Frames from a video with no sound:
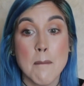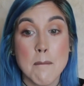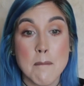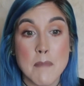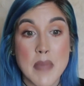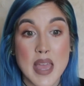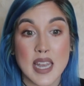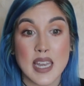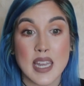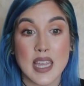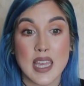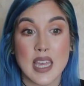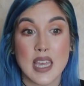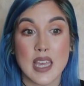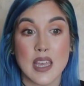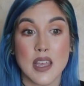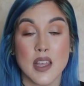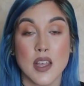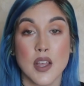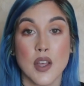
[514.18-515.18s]

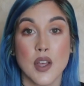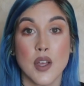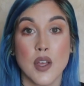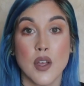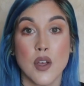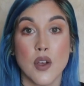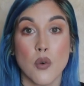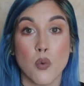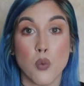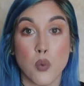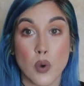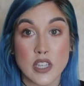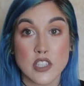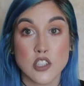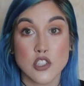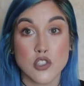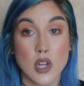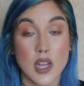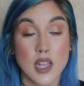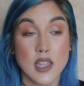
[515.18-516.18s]
many
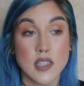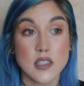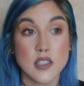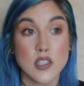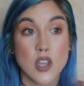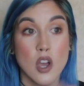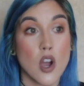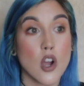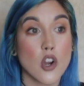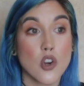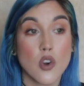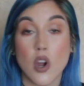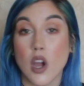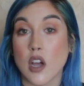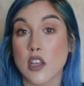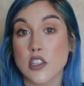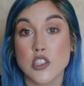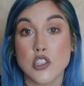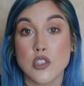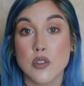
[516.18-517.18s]
restaurants
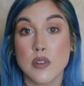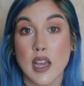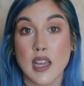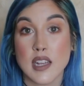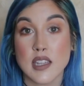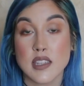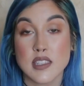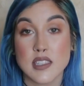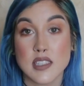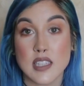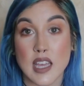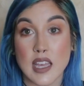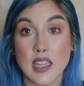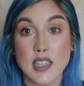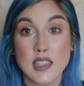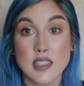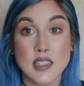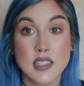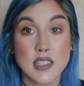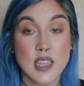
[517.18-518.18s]
across the United
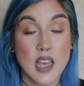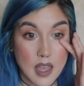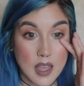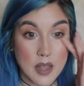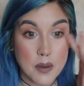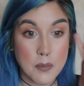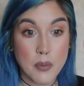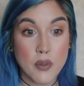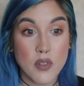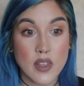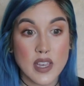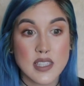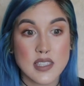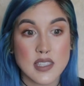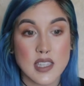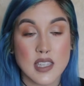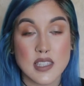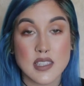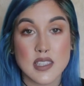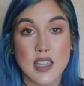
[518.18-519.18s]
States in
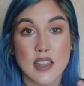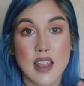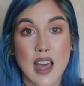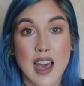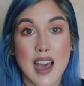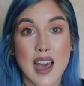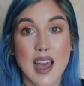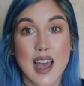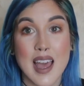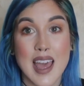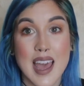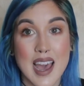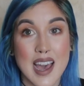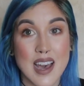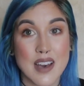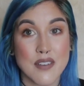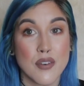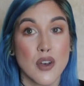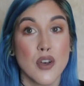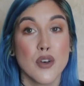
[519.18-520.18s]
places that
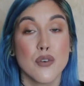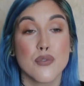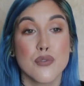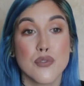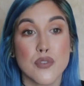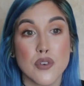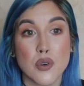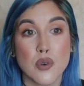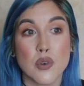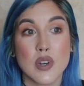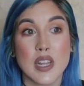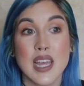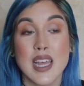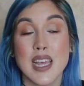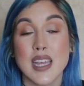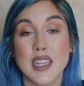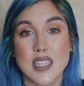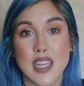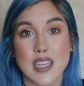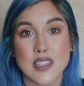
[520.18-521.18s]
have food
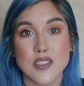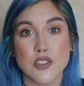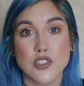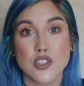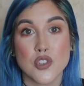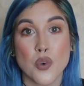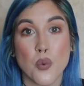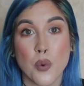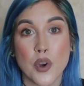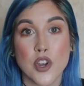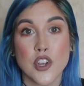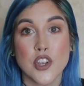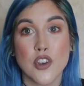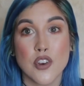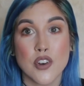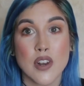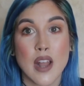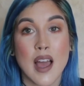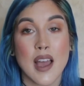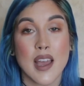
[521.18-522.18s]
deserts where
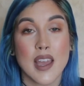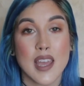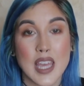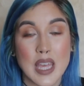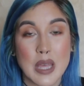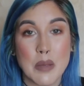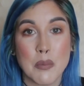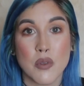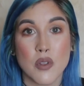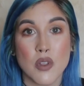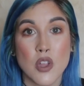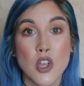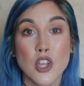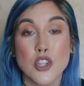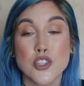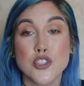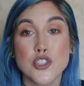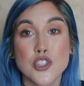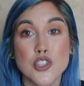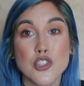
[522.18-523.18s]
you're not able
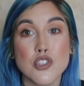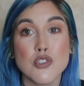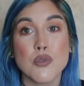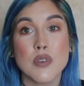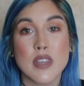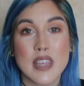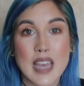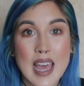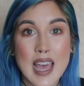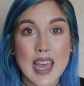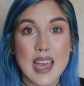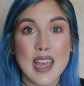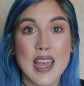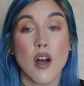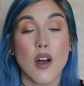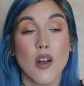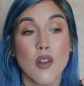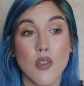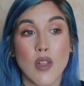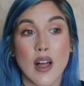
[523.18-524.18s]
to
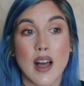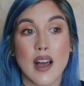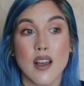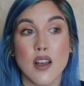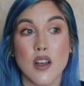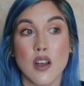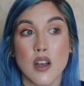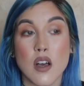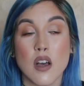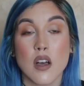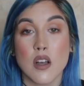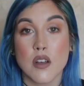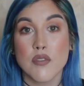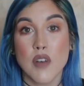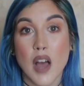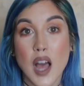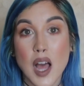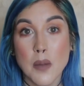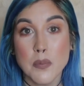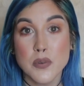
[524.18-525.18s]
get a lot
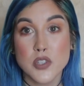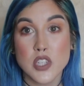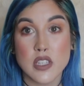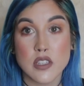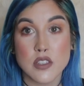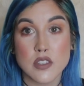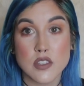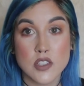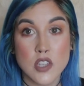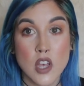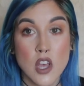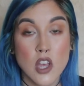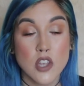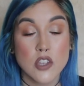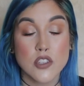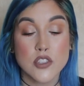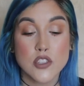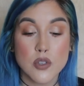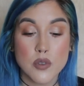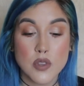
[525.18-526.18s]
of options.
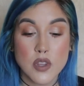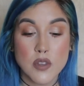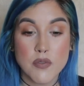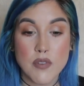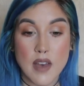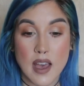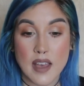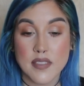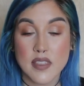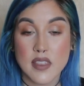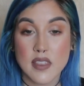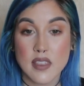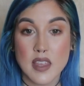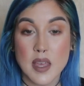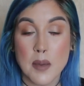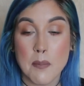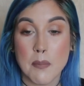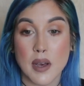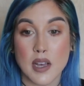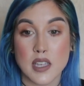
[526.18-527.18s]
So the fact that
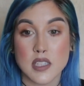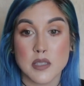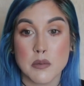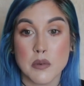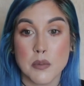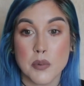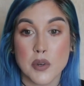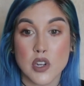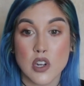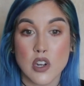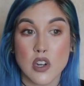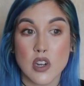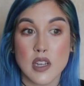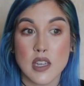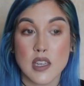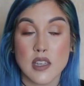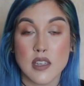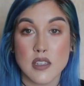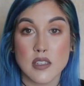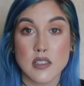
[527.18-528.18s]
the Impossible Burger
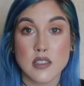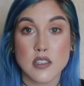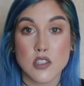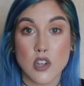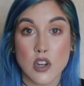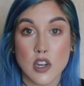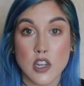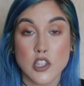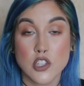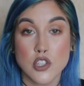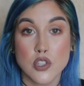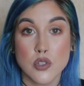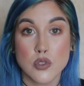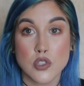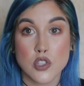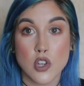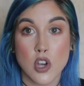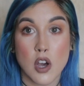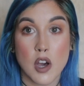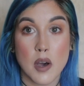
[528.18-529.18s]
is starting to
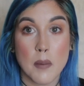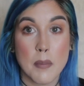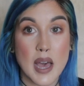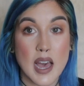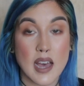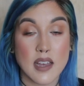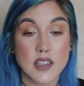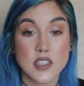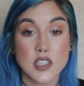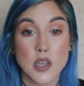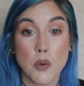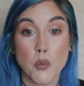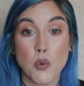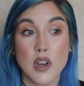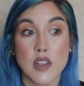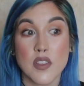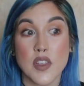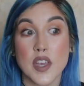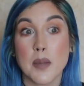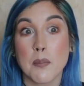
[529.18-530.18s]
show up as
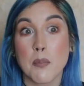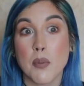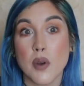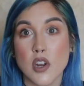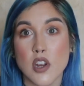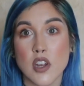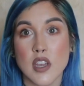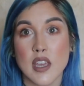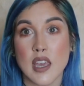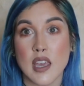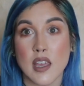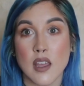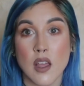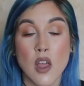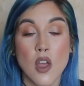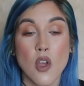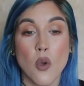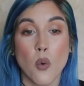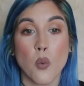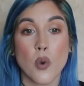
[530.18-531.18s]
somewhere like Burger King,
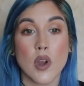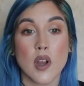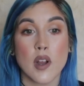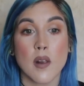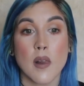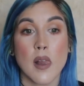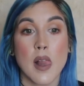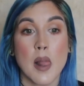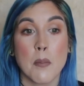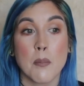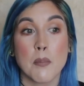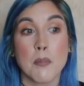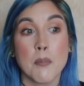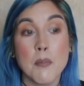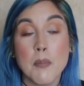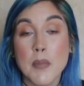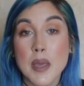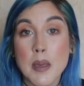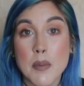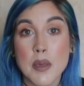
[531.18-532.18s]
where
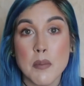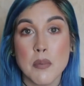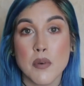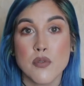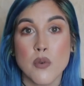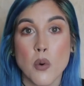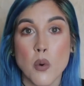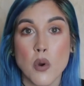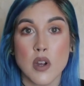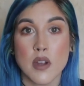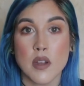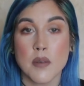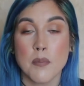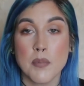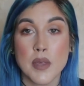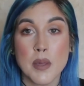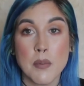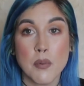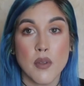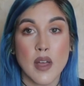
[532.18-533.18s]
maybe before
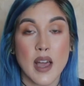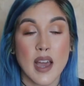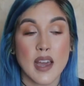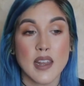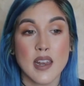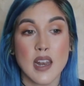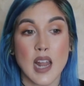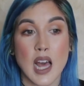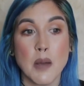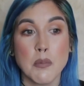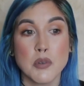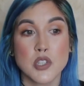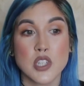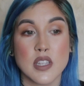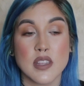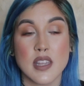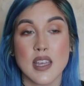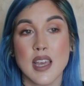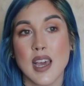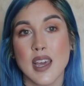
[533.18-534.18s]
people had an
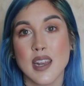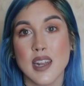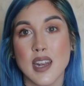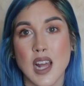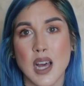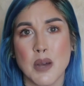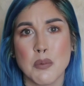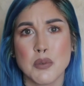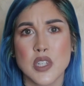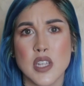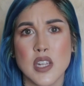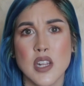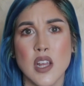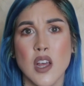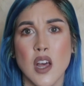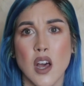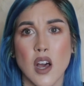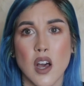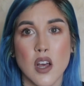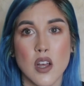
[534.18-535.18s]
option, they had an option
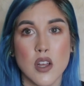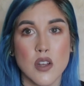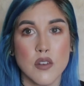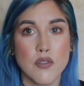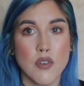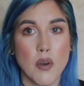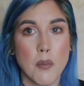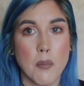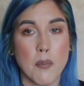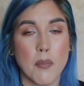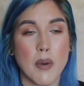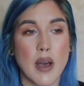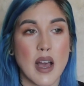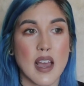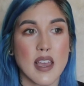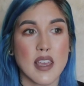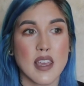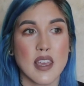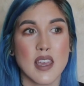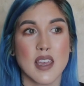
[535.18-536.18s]
of
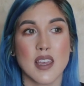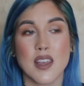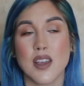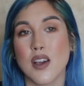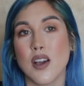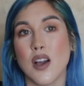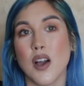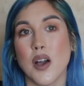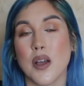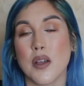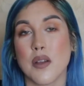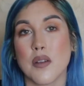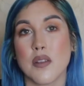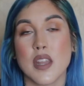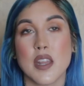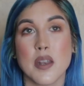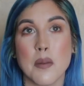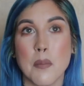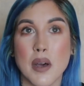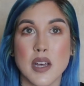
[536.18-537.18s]
buying
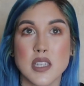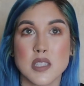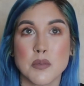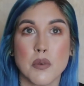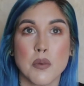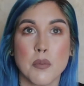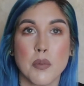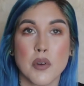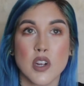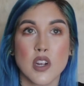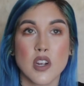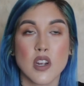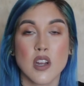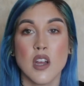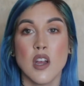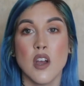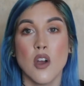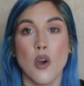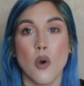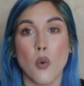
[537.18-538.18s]
an Impossible
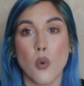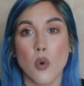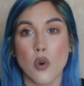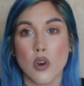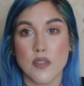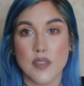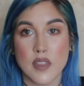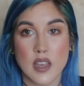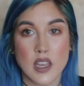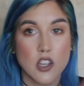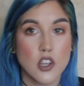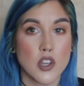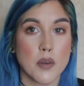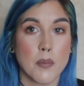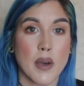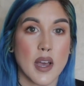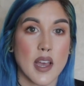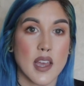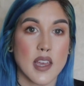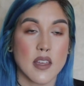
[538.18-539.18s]
Burger, or they
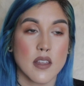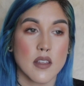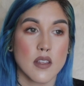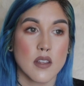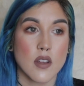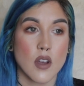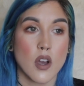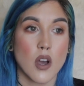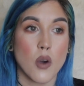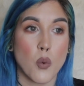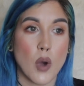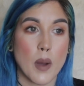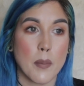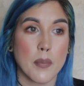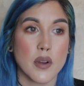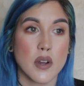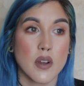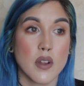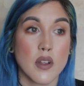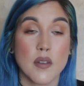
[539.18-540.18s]
could buy a
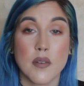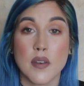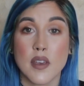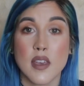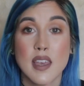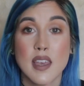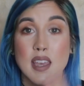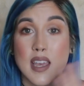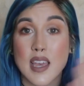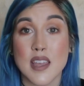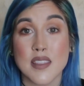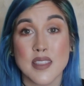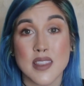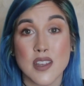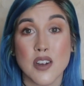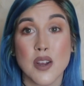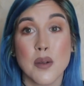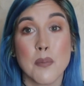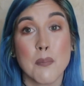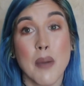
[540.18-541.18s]
Whopper, and
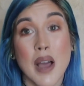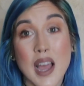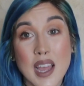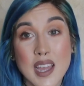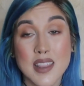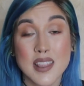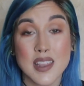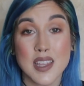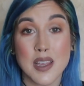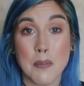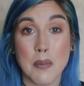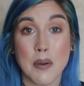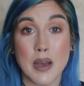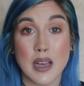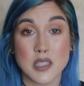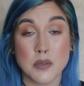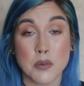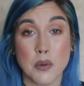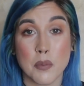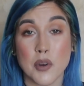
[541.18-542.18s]
they're buying the
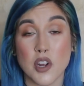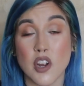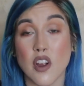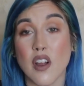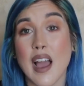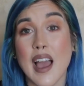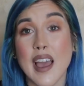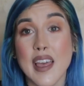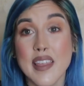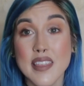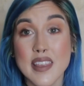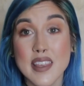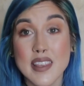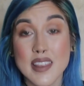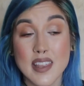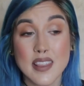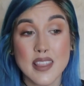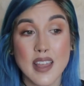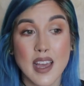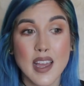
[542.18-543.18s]
Impossible Burger. I think
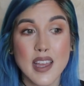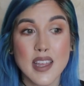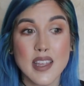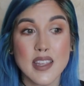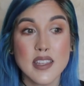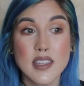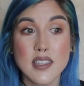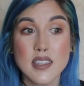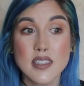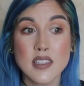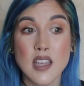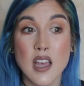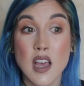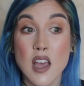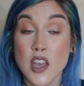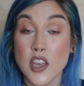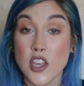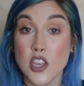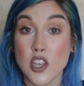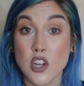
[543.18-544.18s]
that that is,
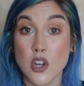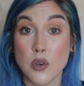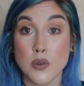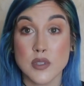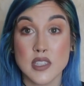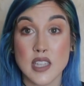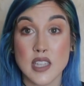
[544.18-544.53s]
you know,